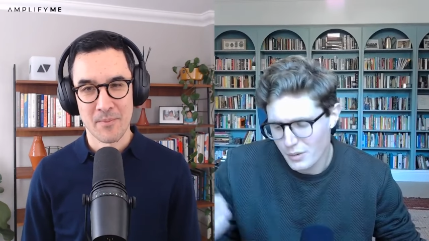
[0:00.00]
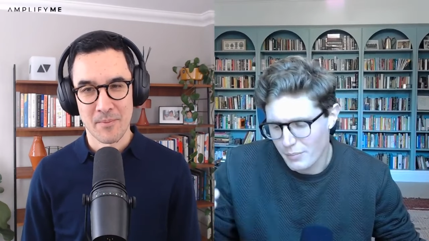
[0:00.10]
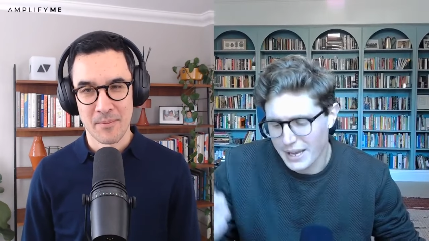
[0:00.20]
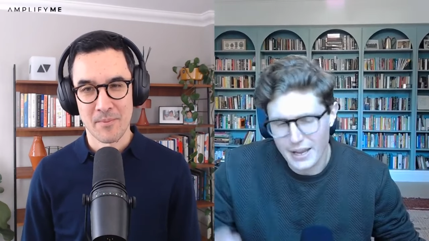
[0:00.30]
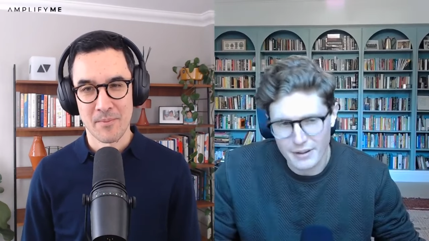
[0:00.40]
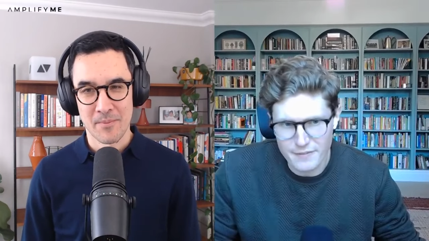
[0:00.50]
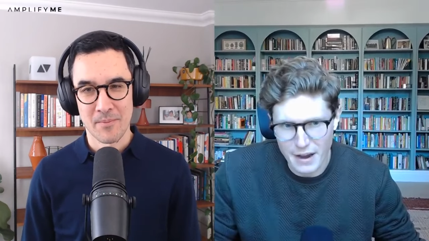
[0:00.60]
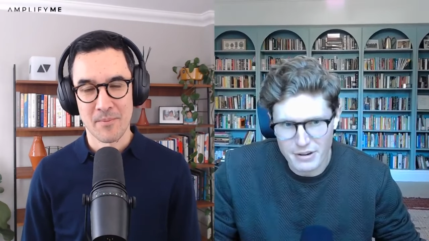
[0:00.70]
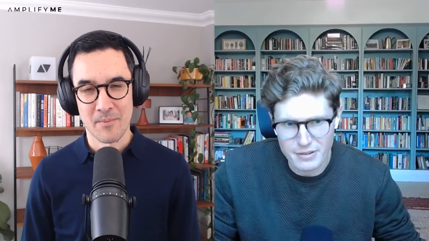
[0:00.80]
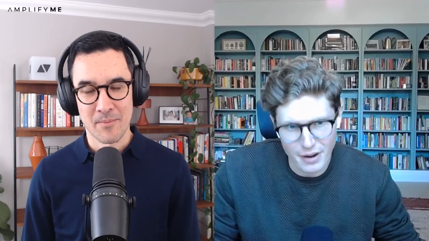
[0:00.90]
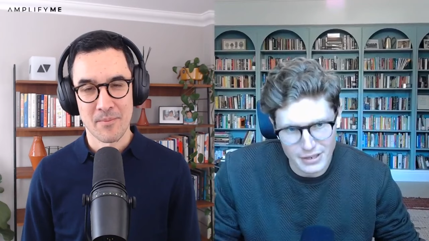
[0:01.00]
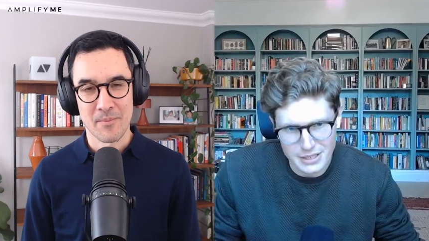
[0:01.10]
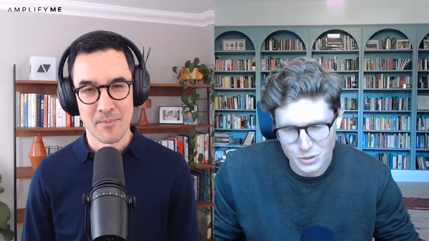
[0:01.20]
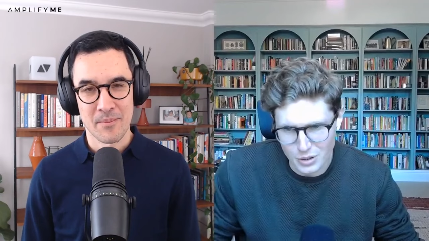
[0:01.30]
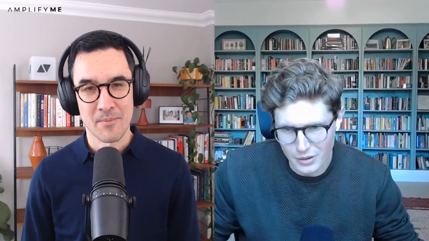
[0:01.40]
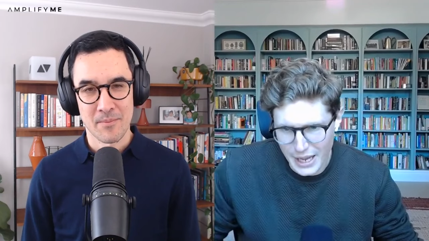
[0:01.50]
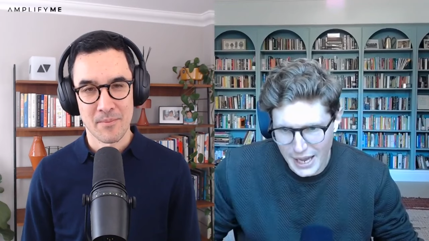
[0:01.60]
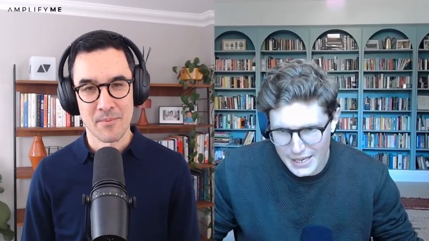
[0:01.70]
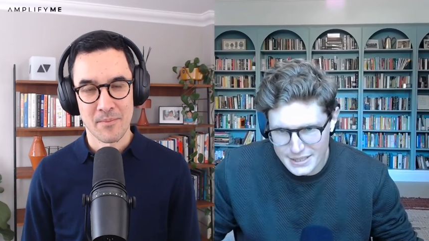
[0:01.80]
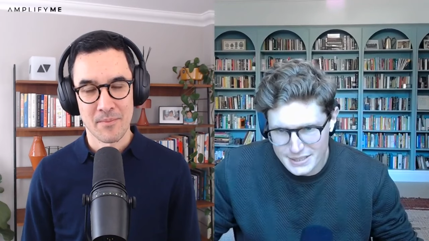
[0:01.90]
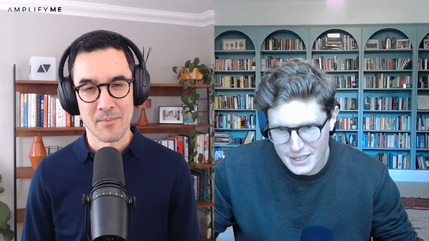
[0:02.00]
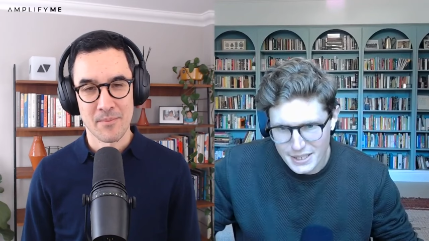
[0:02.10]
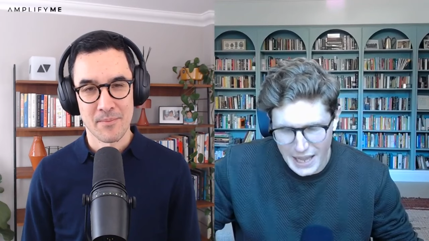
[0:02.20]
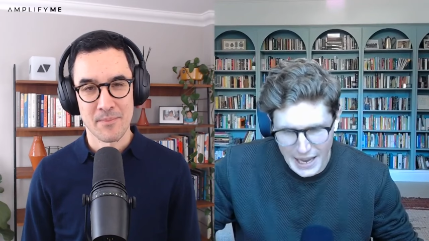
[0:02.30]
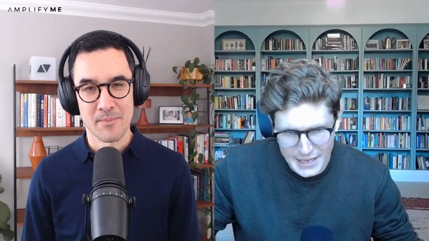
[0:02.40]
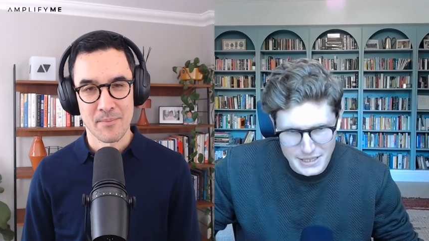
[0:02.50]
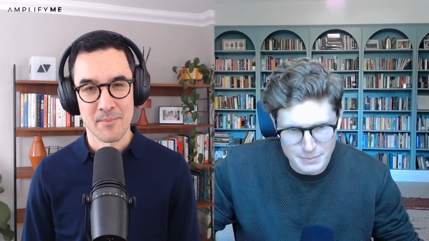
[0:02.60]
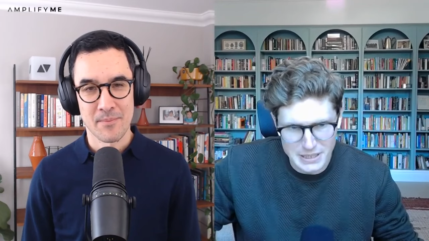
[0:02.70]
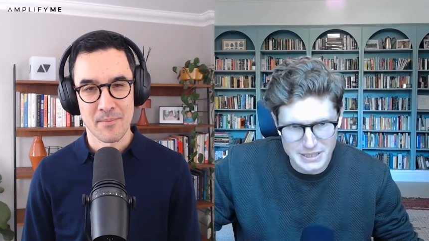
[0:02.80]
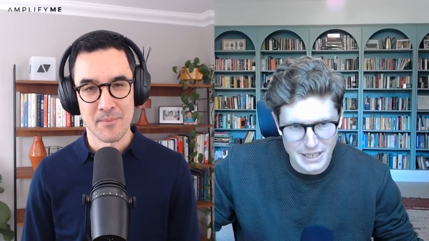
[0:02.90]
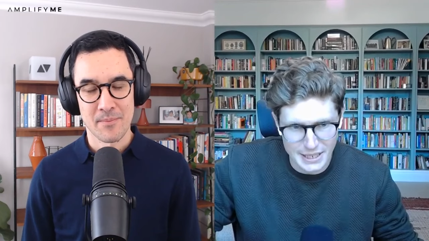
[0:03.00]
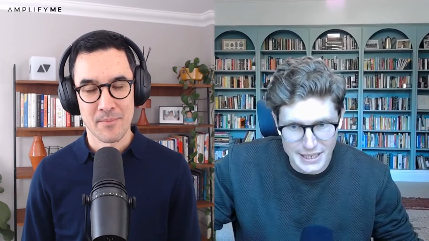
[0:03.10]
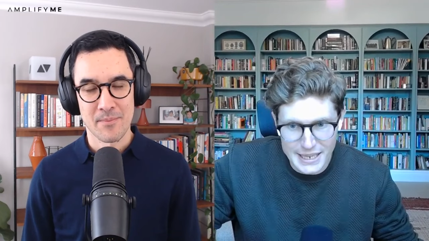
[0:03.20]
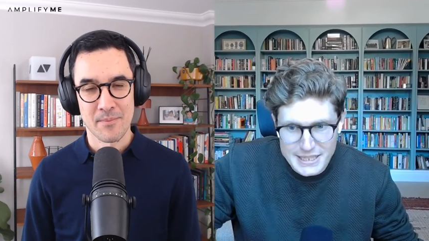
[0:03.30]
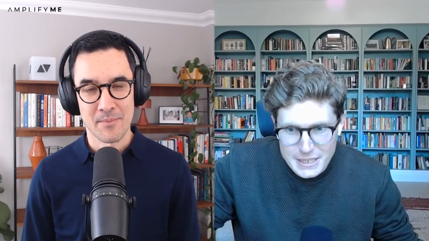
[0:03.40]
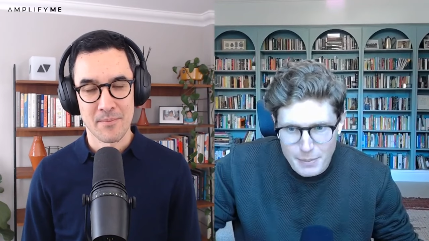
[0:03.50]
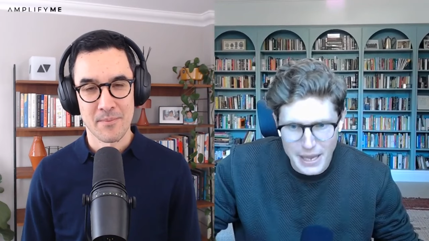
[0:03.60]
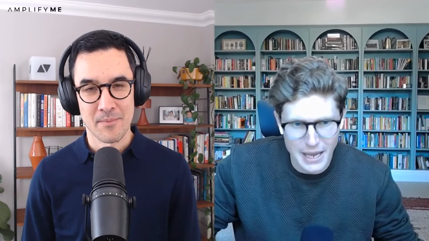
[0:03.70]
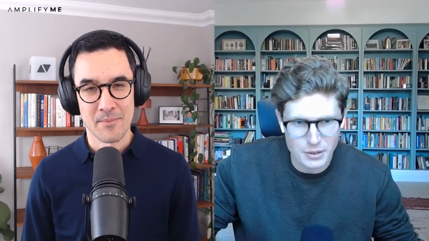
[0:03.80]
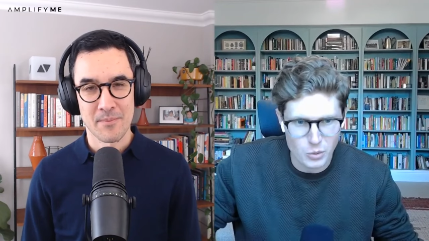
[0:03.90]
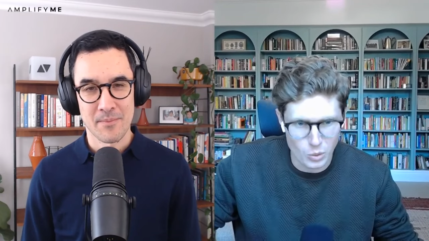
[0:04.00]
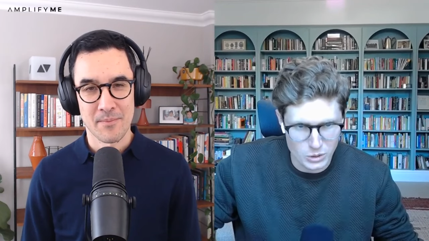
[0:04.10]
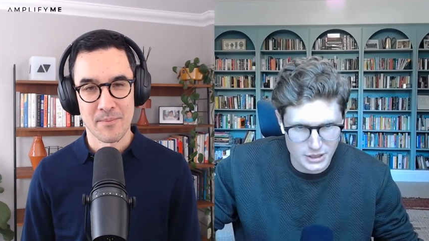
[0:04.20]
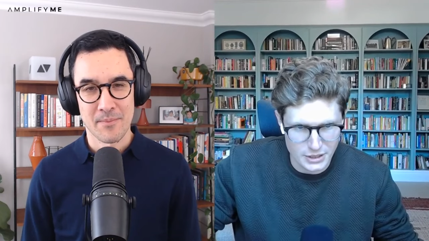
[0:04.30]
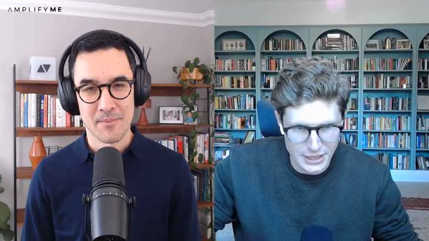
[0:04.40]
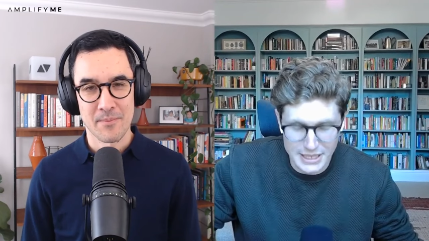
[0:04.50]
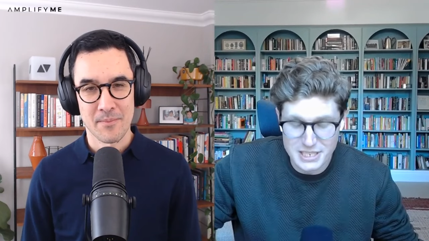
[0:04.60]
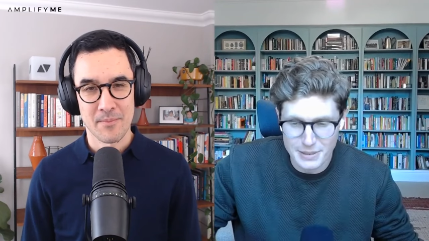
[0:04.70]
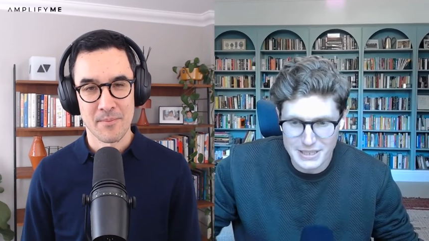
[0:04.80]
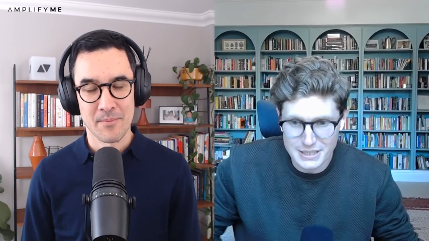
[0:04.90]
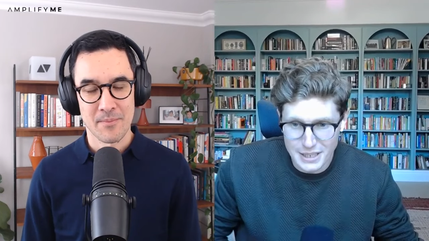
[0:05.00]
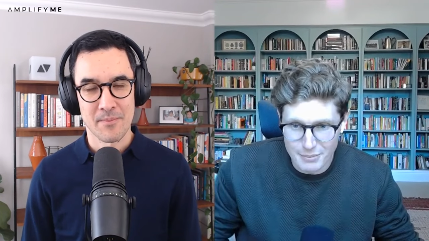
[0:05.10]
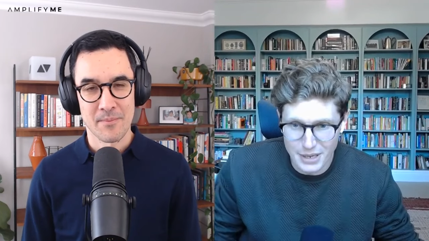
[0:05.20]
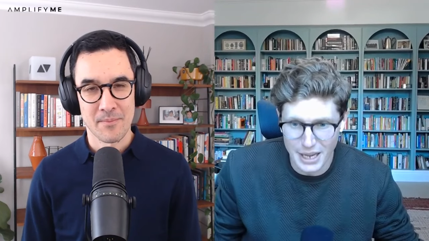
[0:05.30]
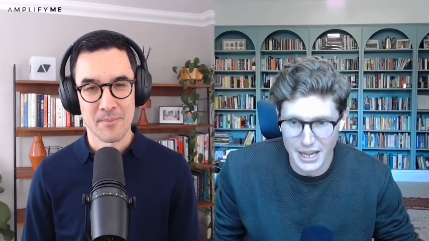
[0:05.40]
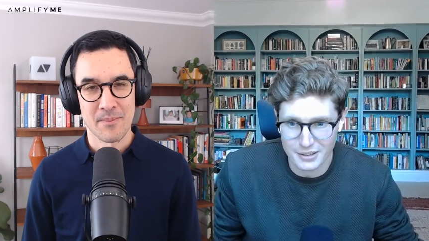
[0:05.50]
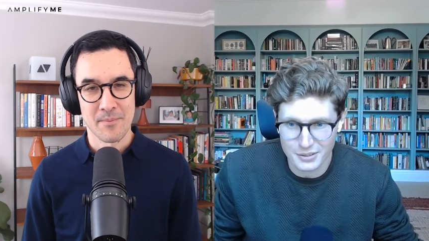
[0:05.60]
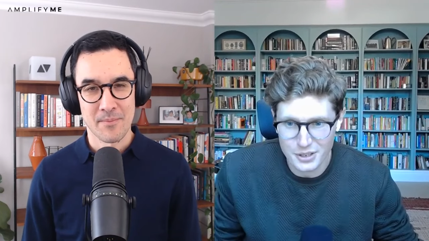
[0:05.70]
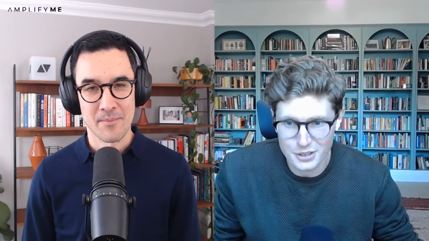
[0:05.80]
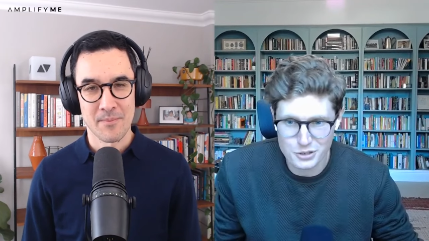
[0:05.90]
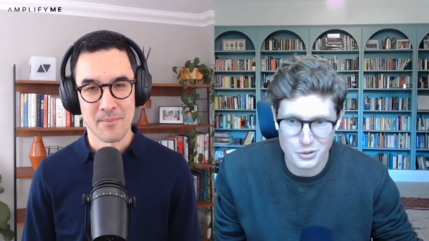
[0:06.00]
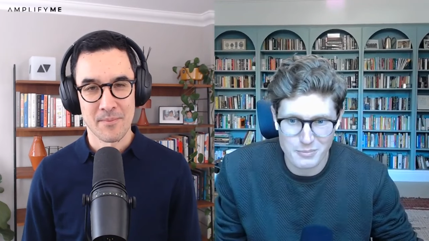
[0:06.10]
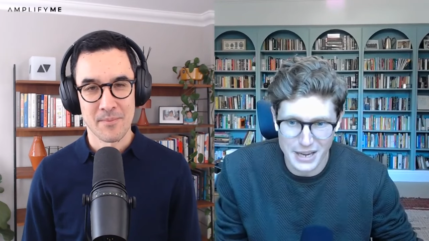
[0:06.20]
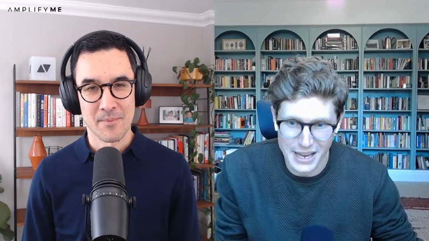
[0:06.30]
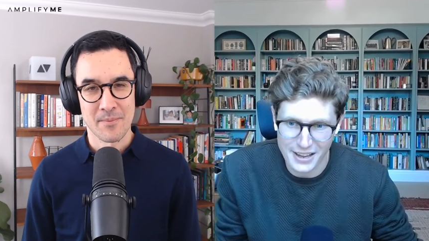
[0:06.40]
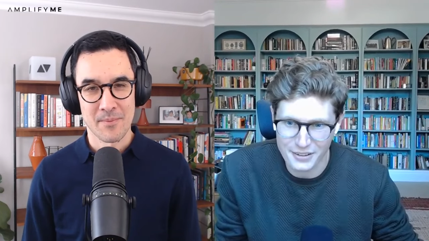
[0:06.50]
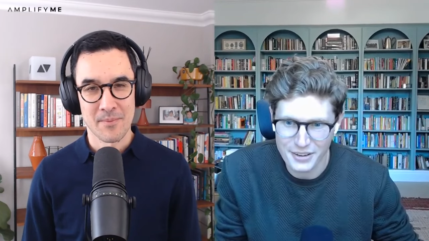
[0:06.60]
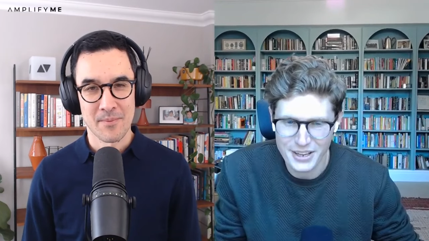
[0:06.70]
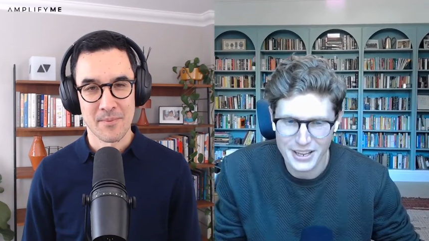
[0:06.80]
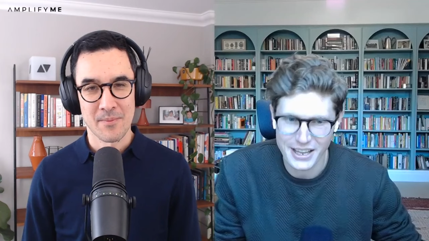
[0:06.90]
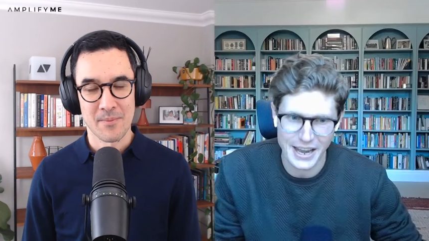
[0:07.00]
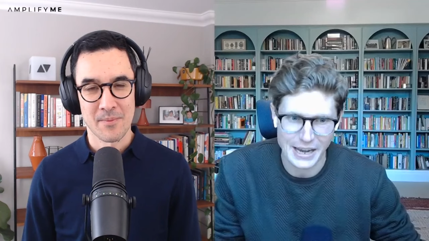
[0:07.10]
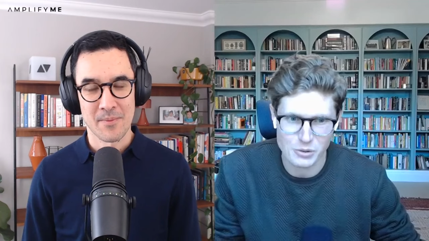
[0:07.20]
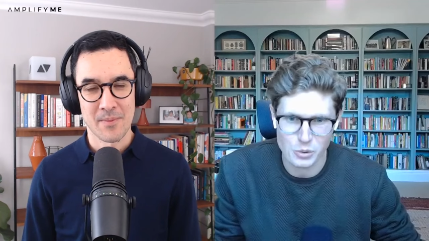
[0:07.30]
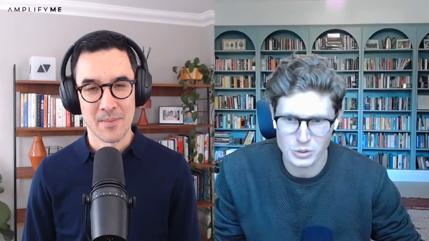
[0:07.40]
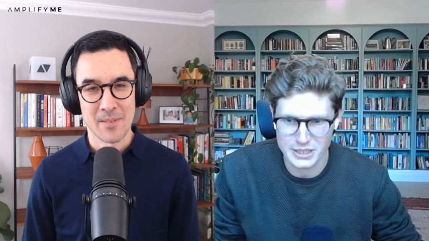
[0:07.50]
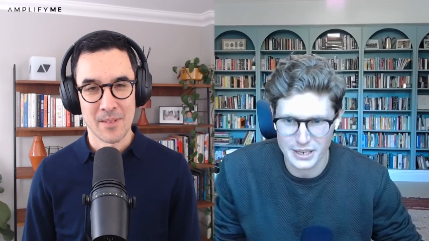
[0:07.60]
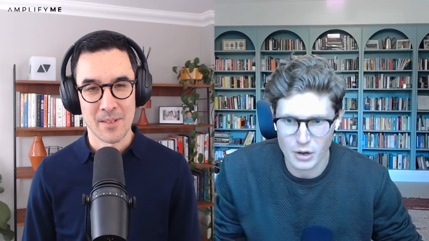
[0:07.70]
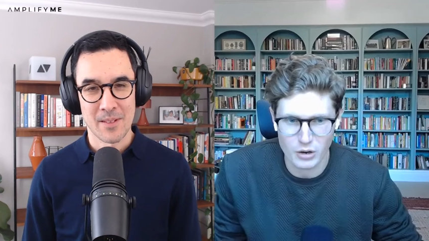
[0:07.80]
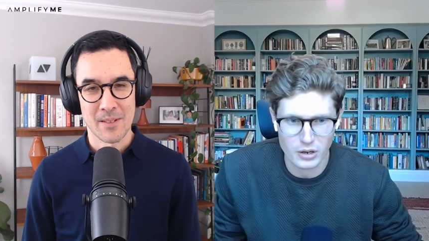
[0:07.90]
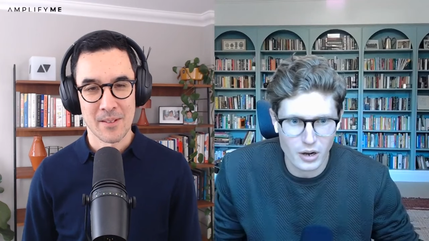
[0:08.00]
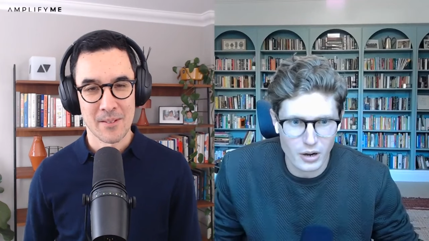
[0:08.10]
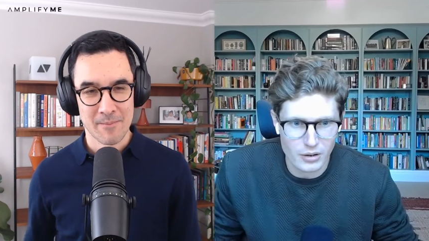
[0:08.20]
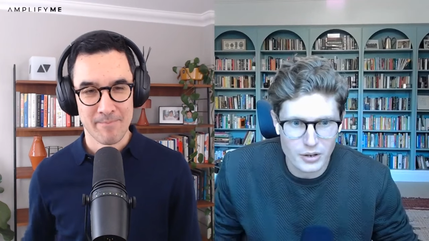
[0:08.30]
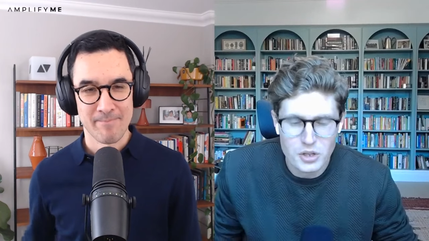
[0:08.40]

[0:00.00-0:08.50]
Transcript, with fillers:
Speaker 1: making a very, very strong case that HSBC needs to be headquartered, it needs to be slimmed down, trimmed down, and headquartered in Hong Kong,